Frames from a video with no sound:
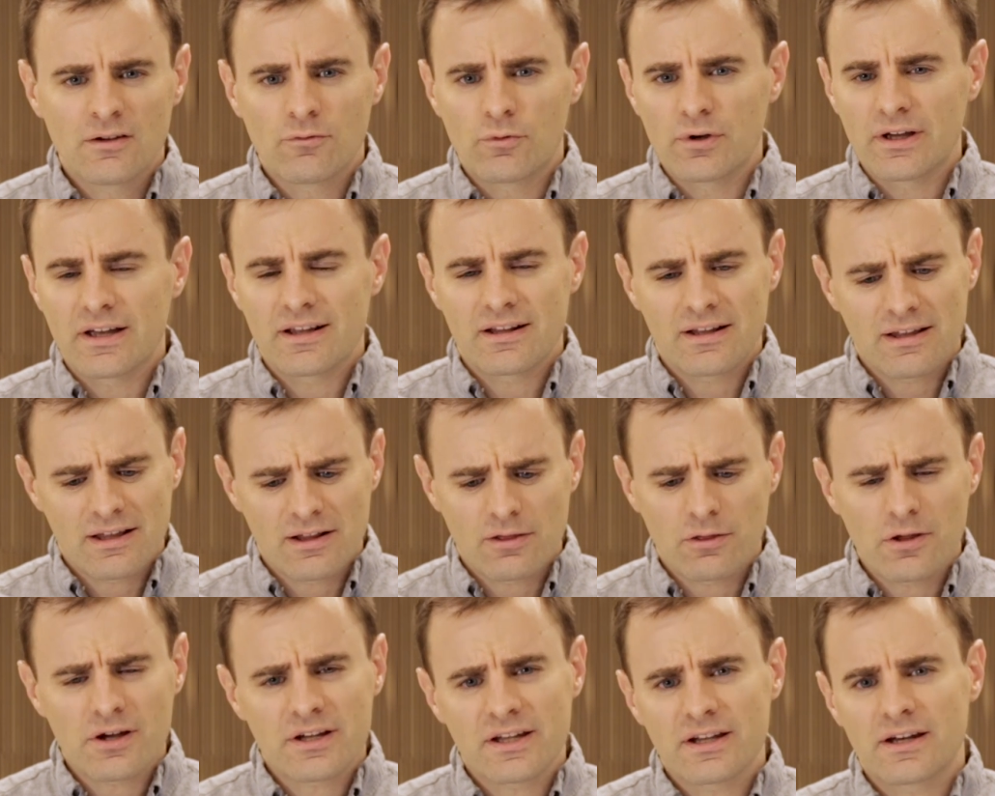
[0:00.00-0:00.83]
If we
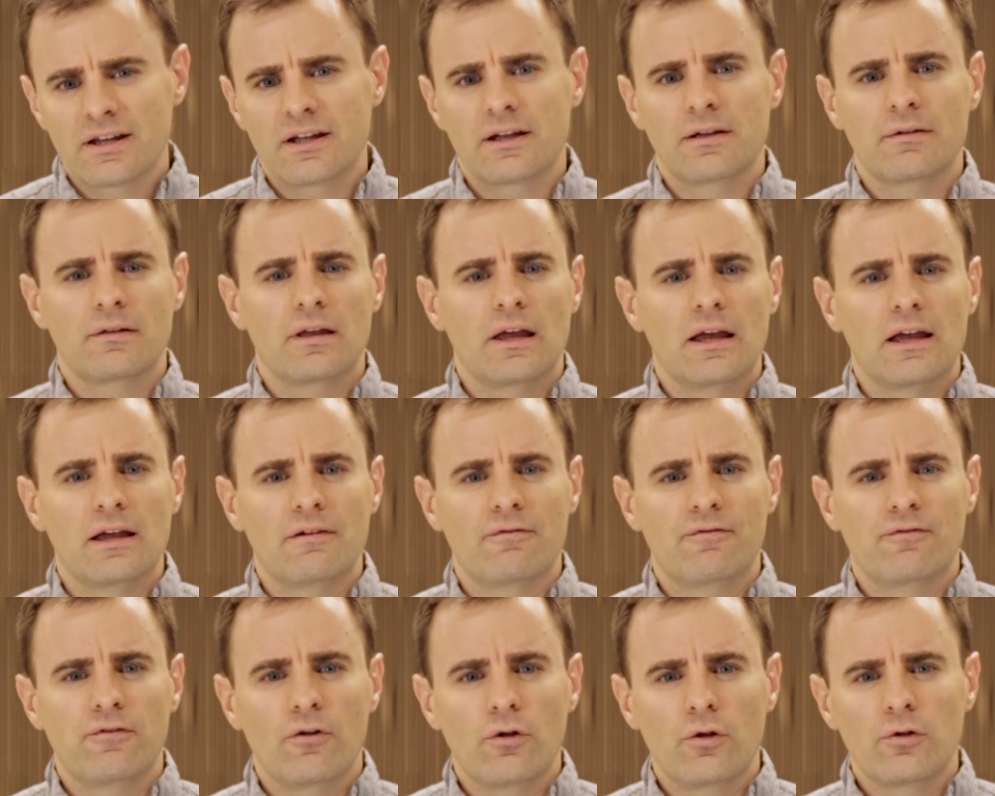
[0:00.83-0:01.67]
look at a, a
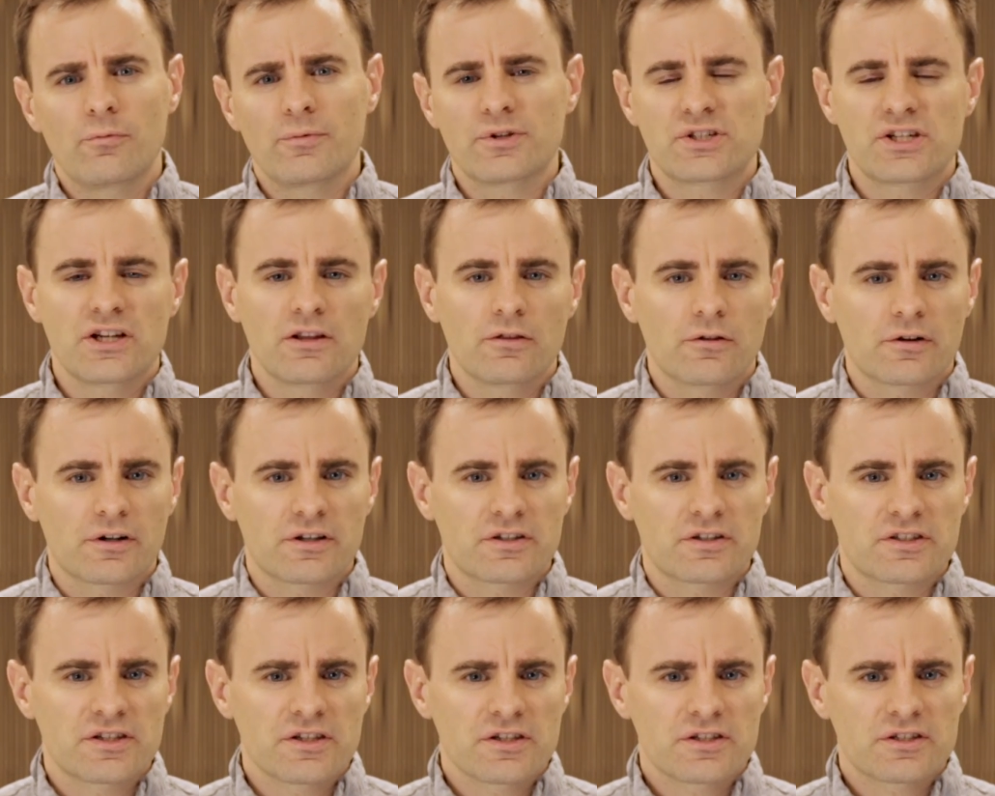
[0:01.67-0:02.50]
full machine
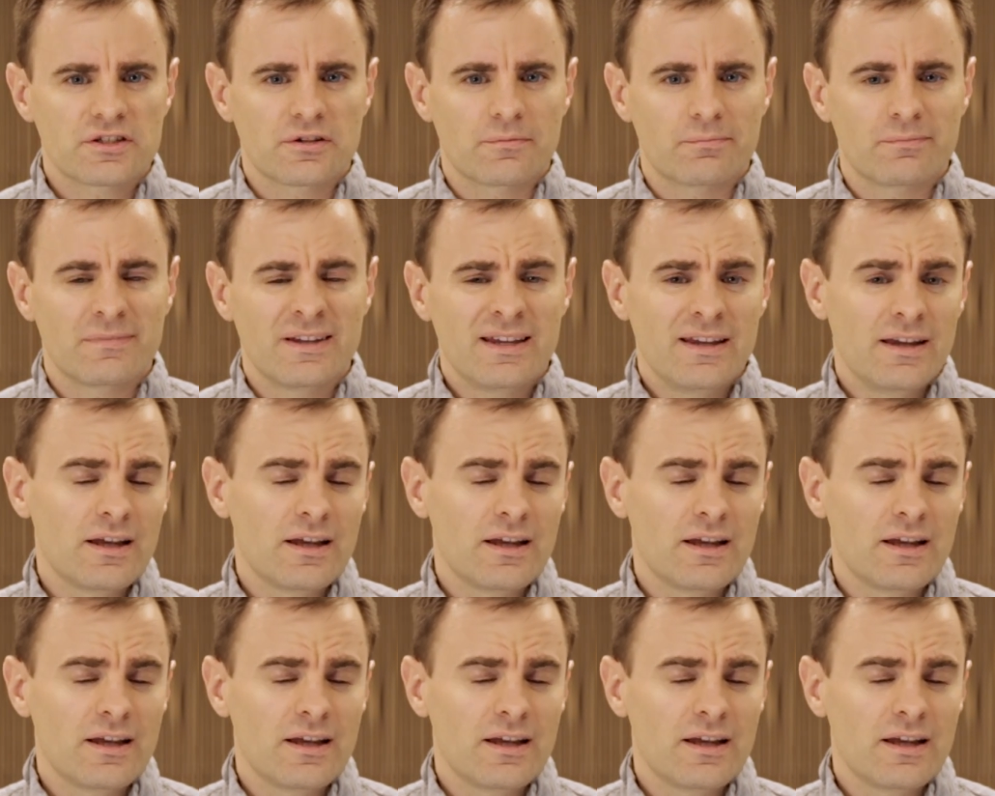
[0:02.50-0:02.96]
learning system,